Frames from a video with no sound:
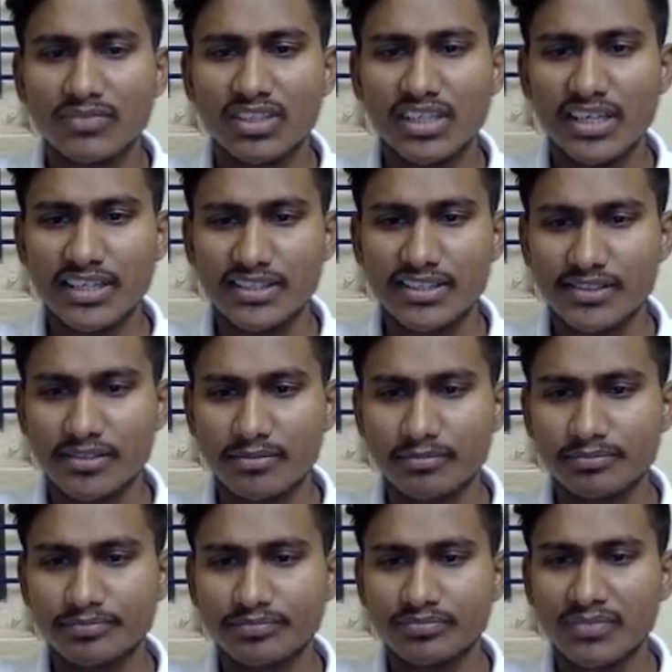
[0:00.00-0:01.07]
Yes.
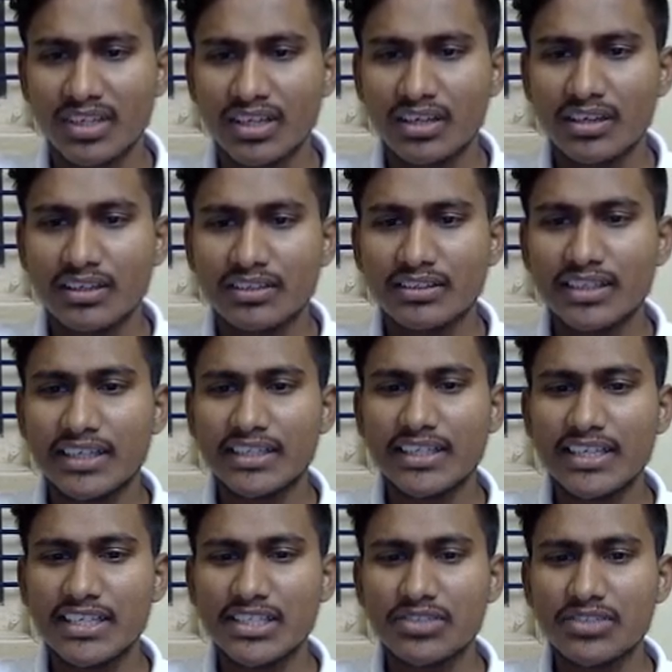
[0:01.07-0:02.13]
That
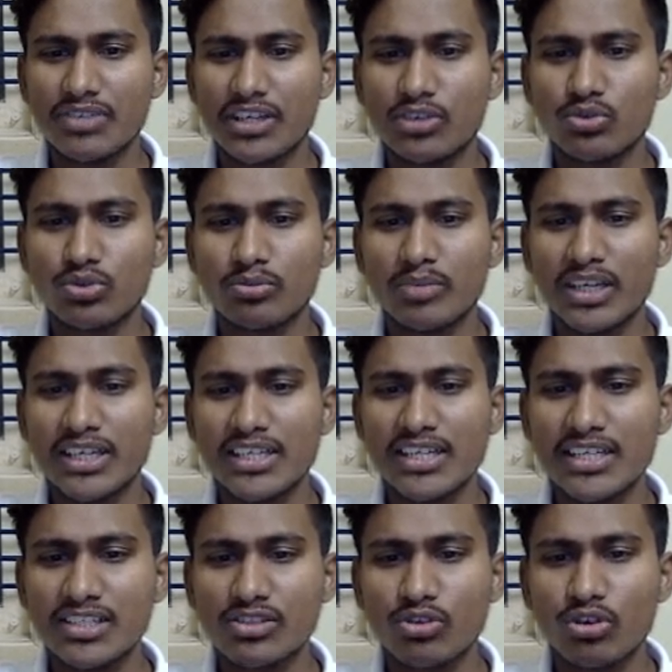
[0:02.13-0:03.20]
is, we have to
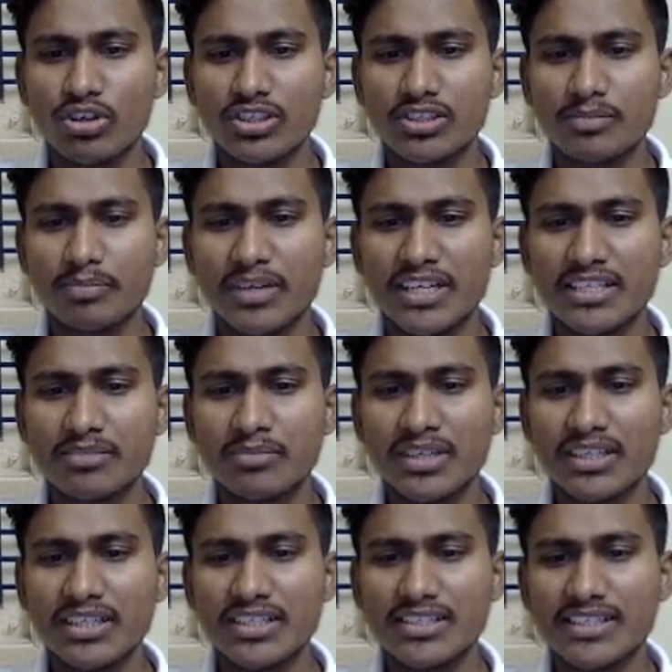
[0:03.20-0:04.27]
minus cost price
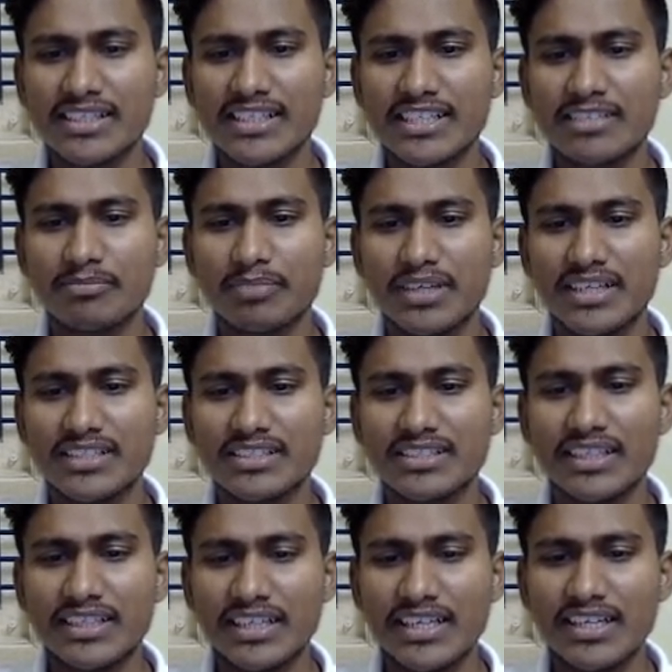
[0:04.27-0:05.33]
minus selling price.
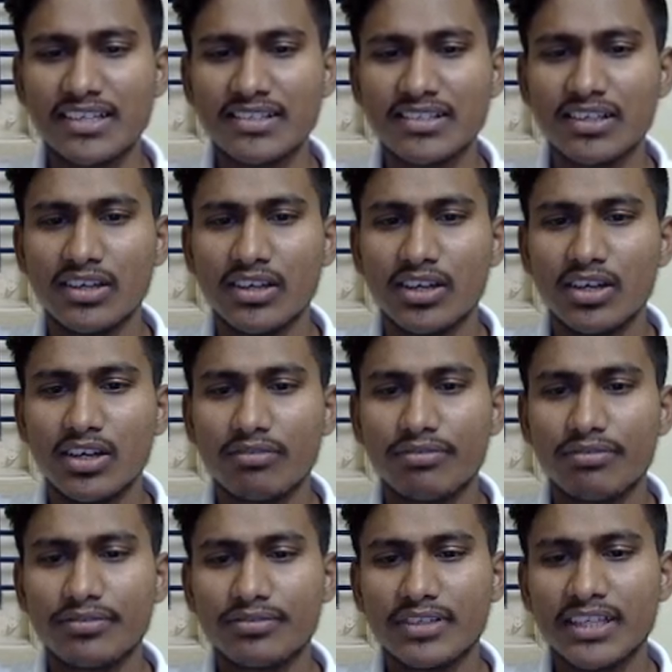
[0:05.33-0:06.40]
That is
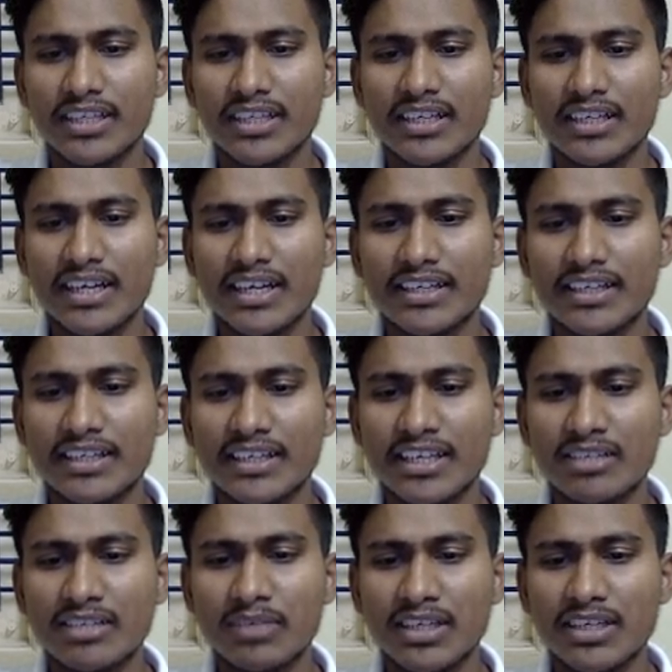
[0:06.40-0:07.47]

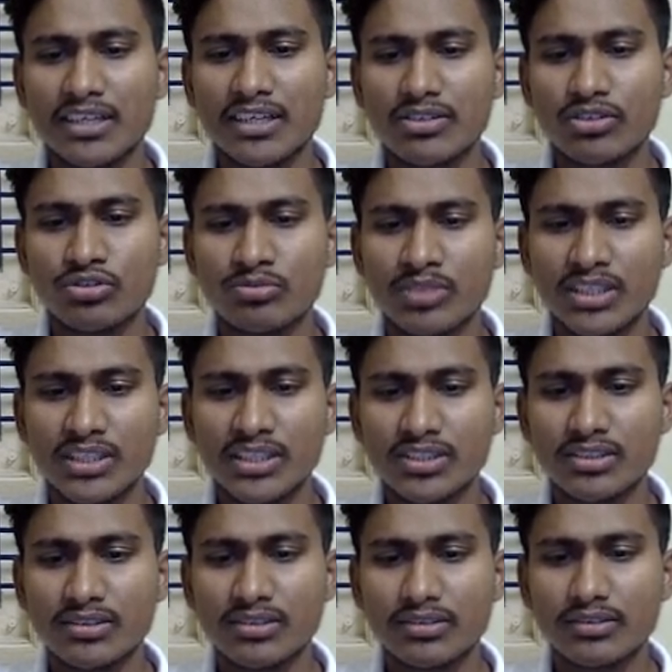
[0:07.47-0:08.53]
1599 minus how much?
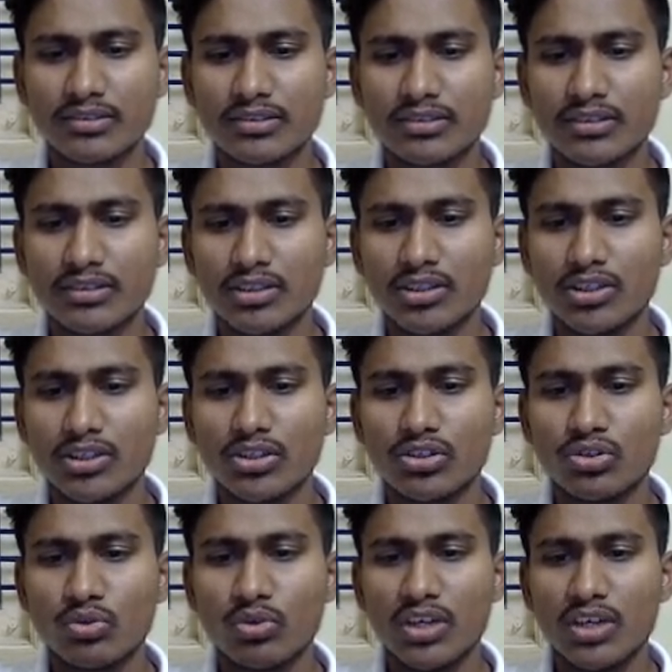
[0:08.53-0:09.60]

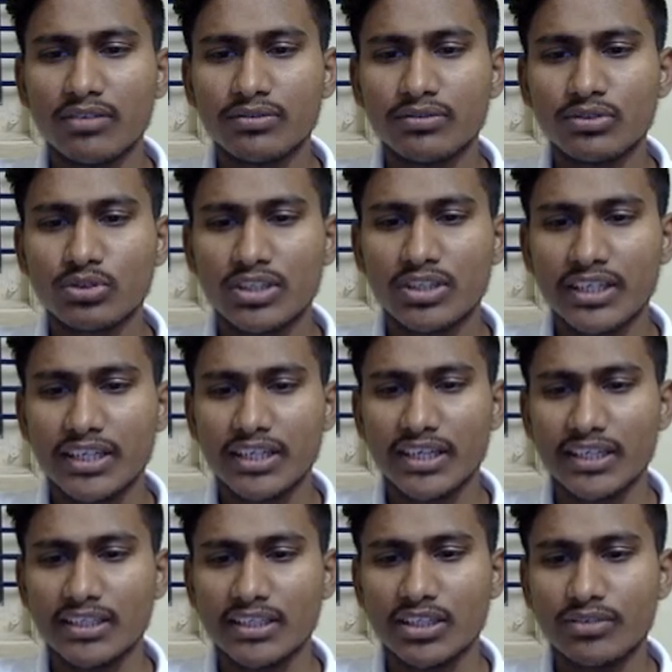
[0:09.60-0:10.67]
1249.
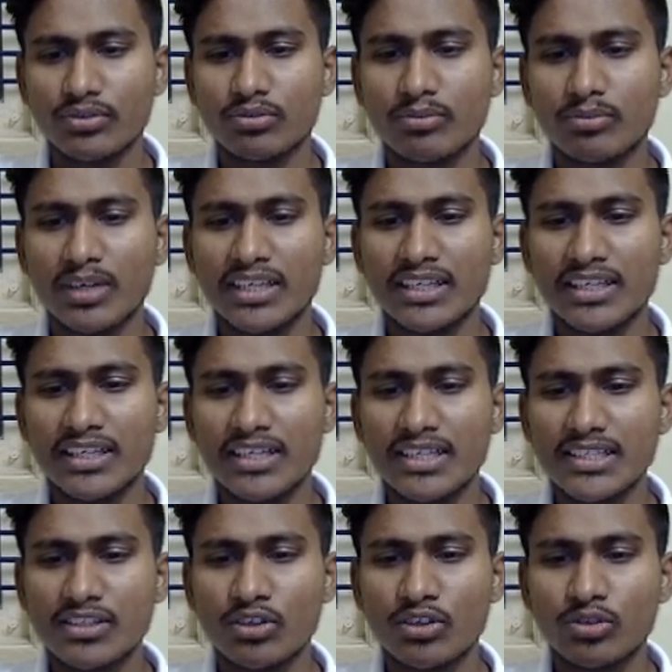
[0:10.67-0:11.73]
If you
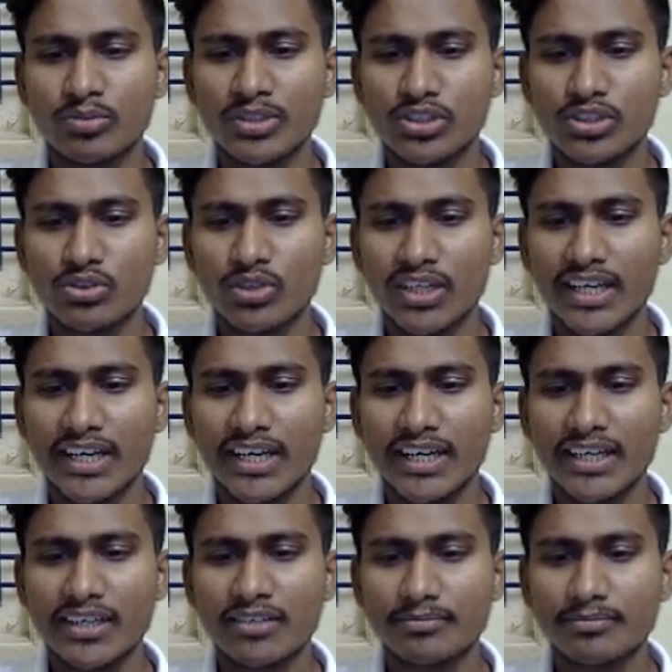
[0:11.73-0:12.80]
minus, how much you will get?